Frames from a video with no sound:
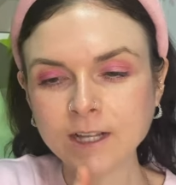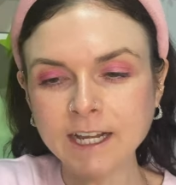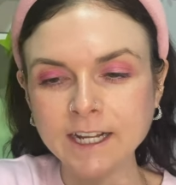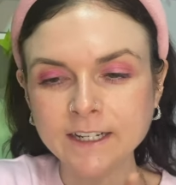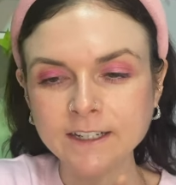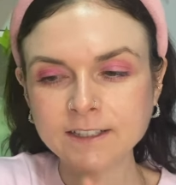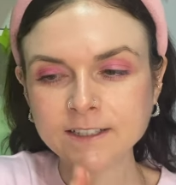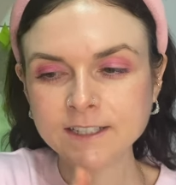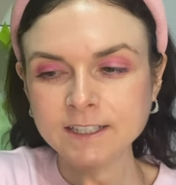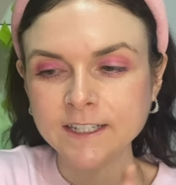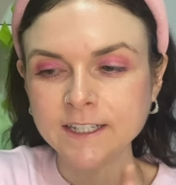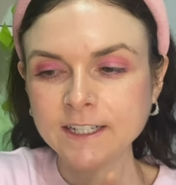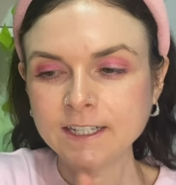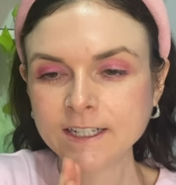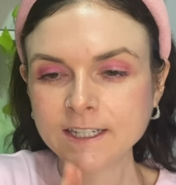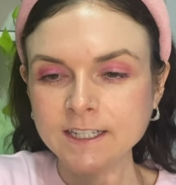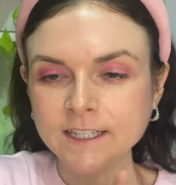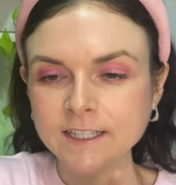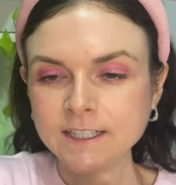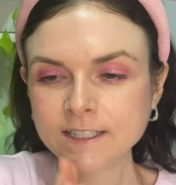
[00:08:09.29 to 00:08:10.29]
and
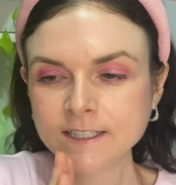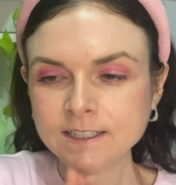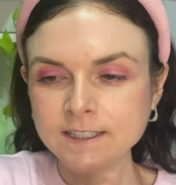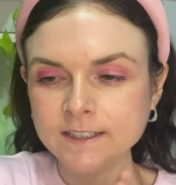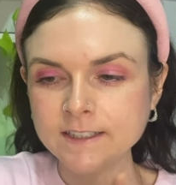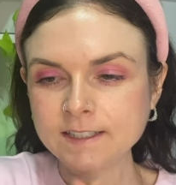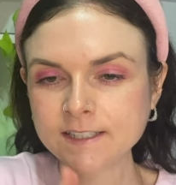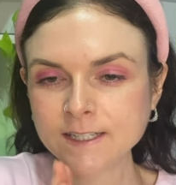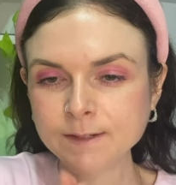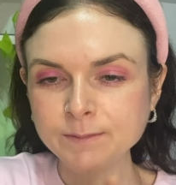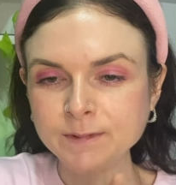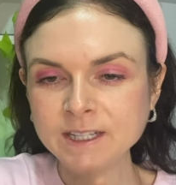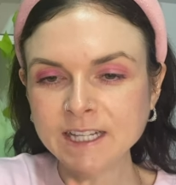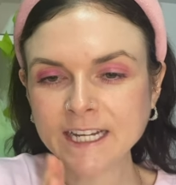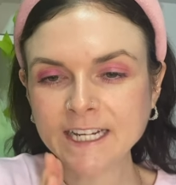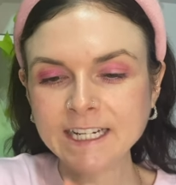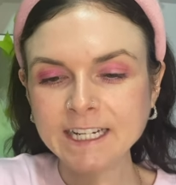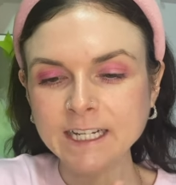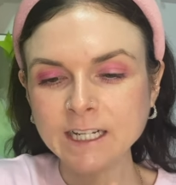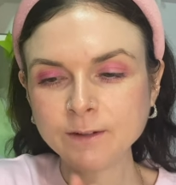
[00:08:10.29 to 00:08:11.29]

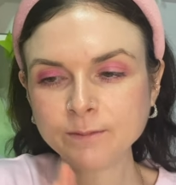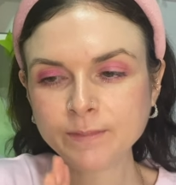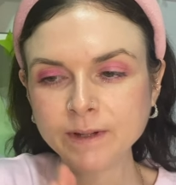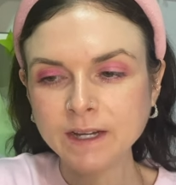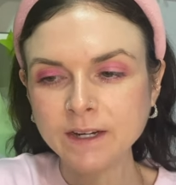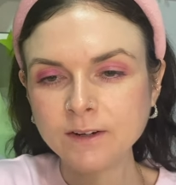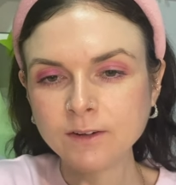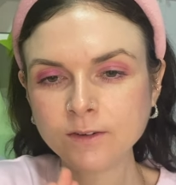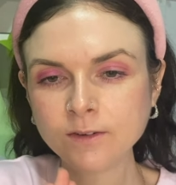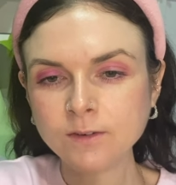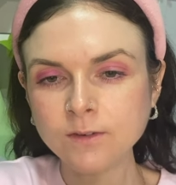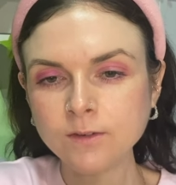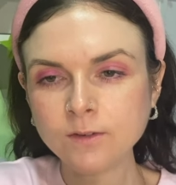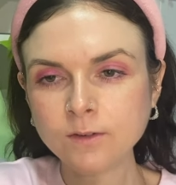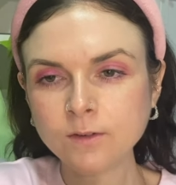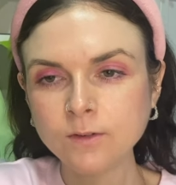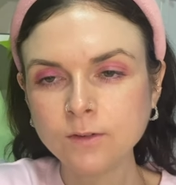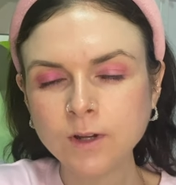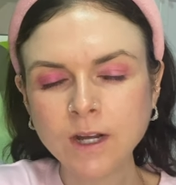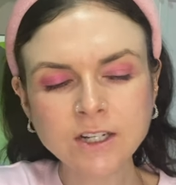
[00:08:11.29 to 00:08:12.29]
stimulating, but
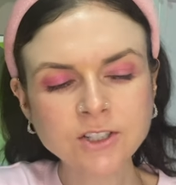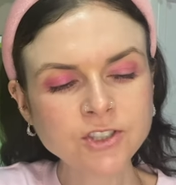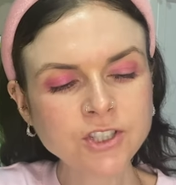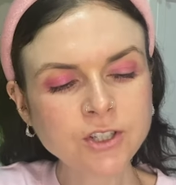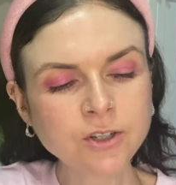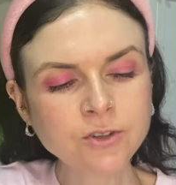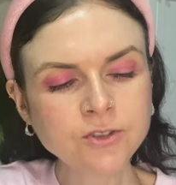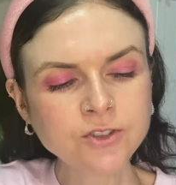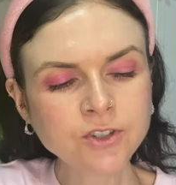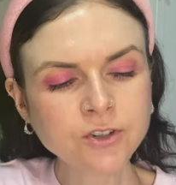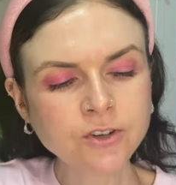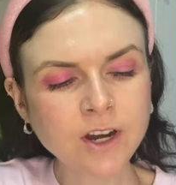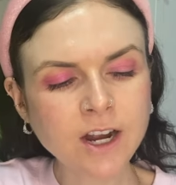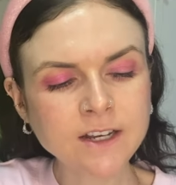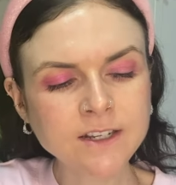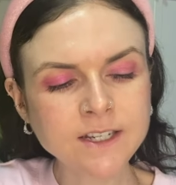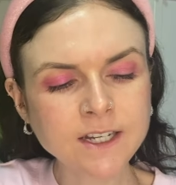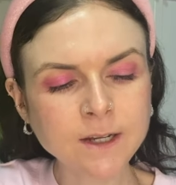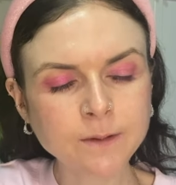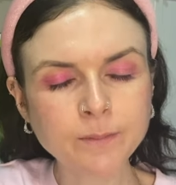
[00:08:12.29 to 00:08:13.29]
actually also
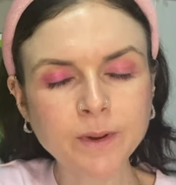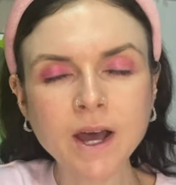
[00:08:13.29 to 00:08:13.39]
grounding.